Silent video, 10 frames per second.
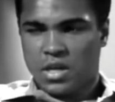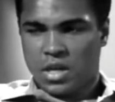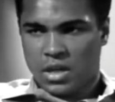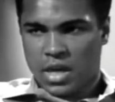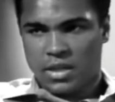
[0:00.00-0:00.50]

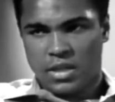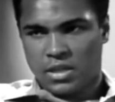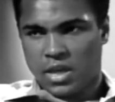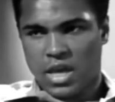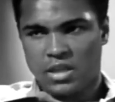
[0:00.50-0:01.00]
And like
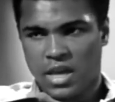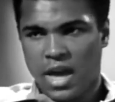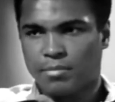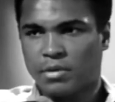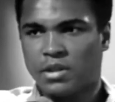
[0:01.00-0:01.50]
this hadn't
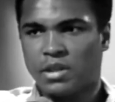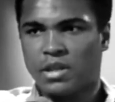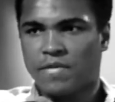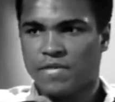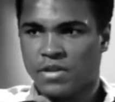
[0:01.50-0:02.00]
happened,
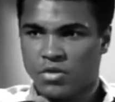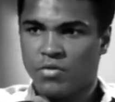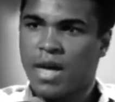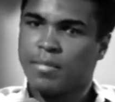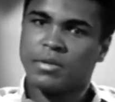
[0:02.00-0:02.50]
and if it
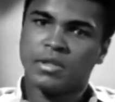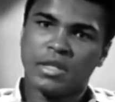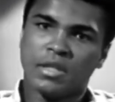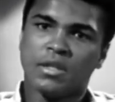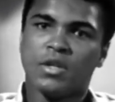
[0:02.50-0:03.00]
do
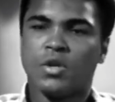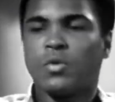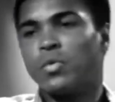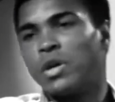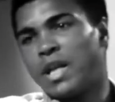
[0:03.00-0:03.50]
happen, then
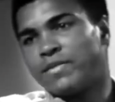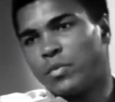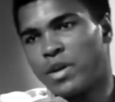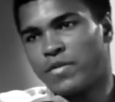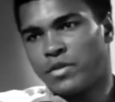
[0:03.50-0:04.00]
we'll have
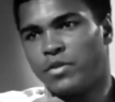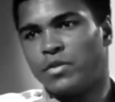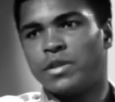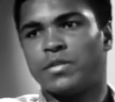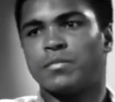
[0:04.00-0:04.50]
a way of
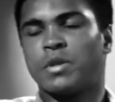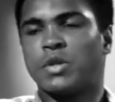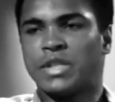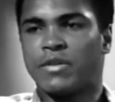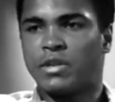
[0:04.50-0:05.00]
knowing
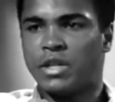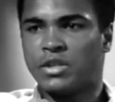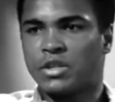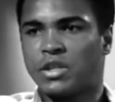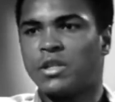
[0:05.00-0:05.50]
because our
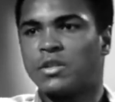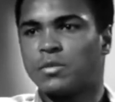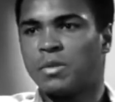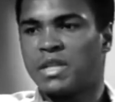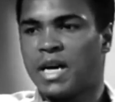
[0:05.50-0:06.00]
religious
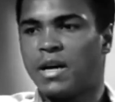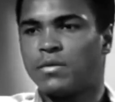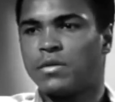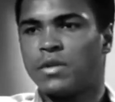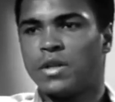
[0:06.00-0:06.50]
leaders speak
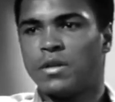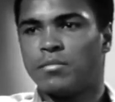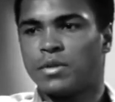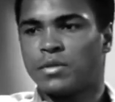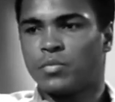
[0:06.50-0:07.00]
out.
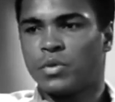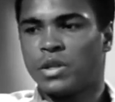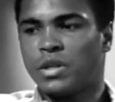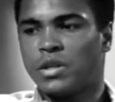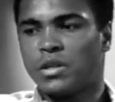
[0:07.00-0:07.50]
But
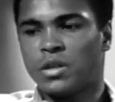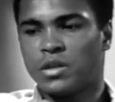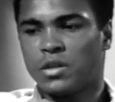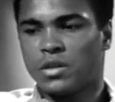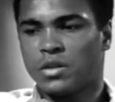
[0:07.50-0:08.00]
we
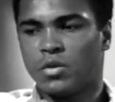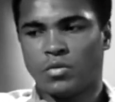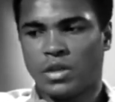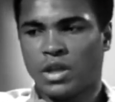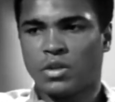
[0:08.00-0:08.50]

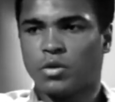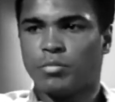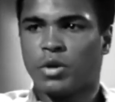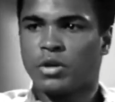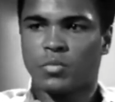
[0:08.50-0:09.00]
don't take no
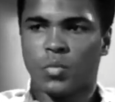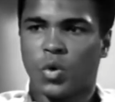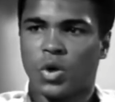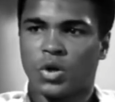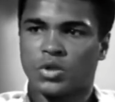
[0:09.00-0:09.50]
part in
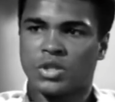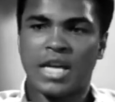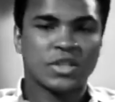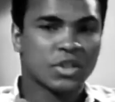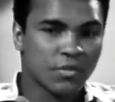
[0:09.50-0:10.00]
wars,
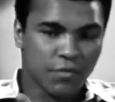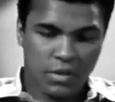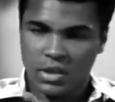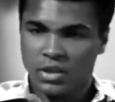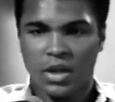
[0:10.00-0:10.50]
not just the
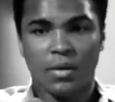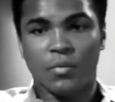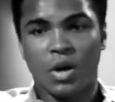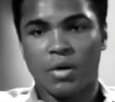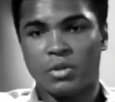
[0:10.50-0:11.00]

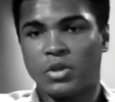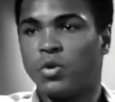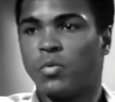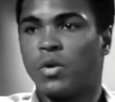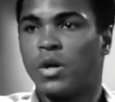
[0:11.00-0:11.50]
Vietnam War, but
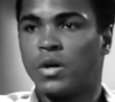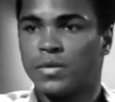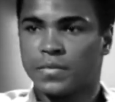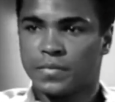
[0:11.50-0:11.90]
no war.